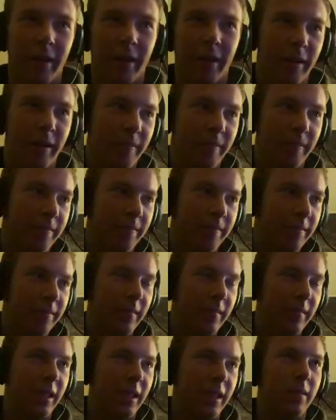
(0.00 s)
But
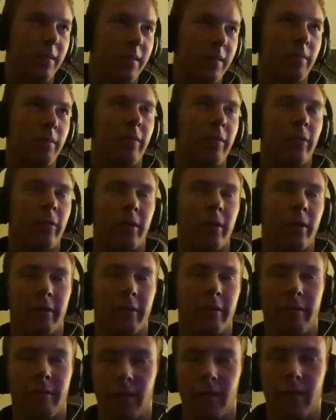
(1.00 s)
just
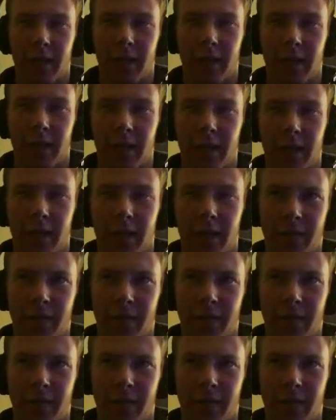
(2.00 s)
before like